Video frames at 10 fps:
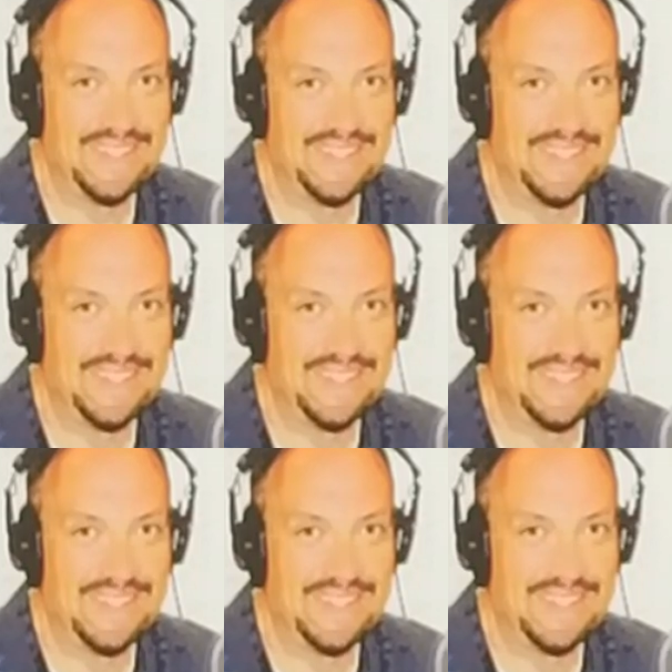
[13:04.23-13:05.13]

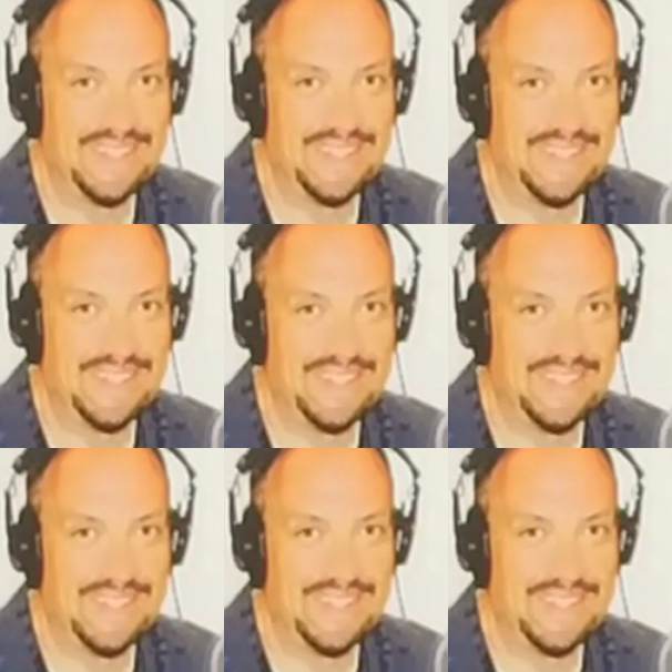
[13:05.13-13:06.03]

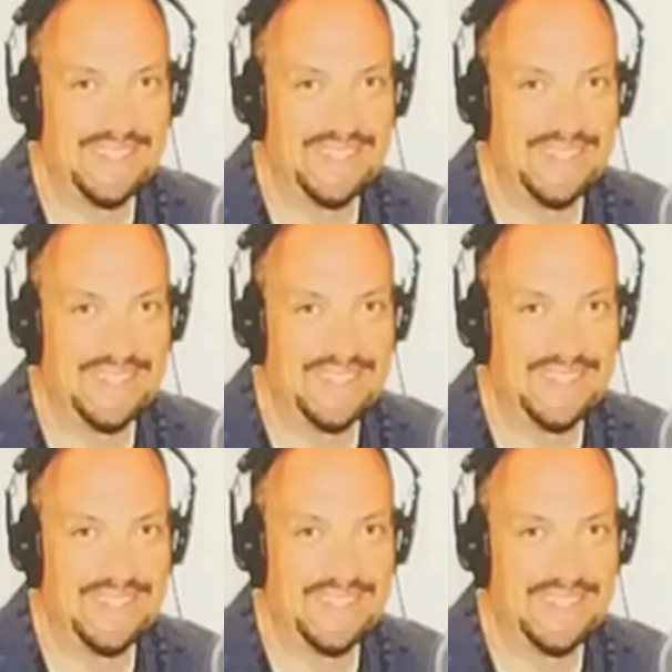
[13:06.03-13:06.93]

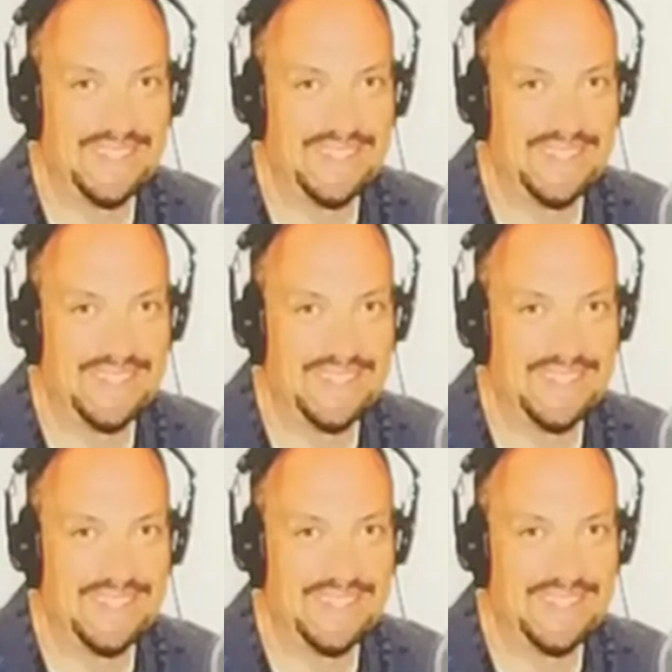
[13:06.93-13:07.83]

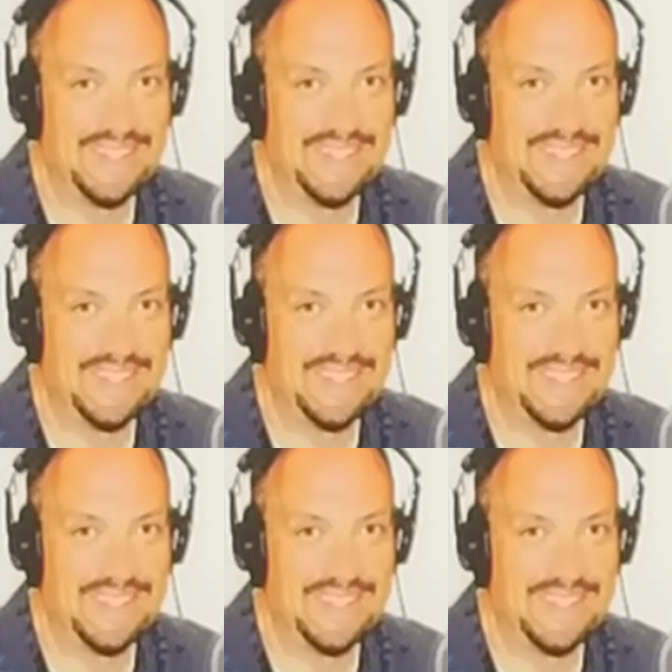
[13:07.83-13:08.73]

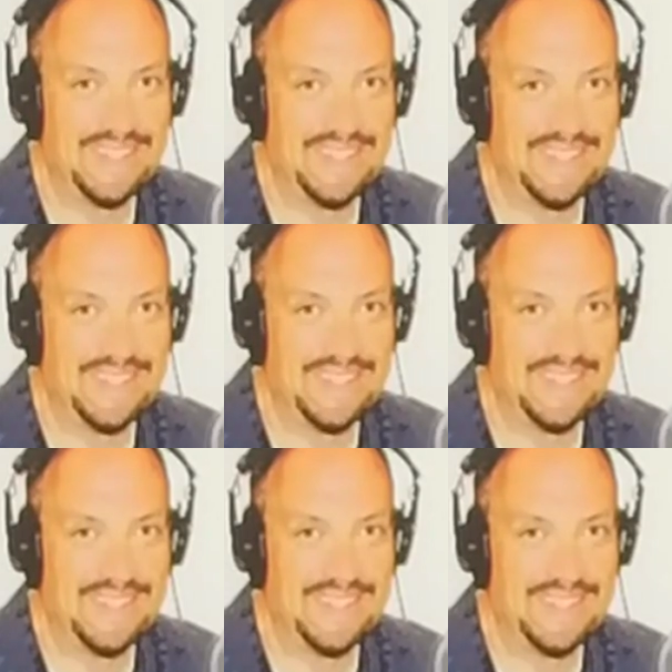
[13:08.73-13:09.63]

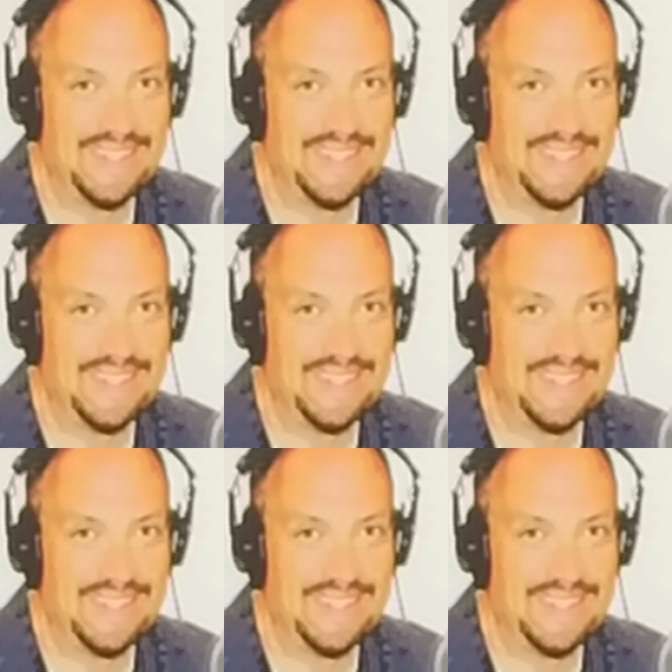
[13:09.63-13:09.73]
[no speech]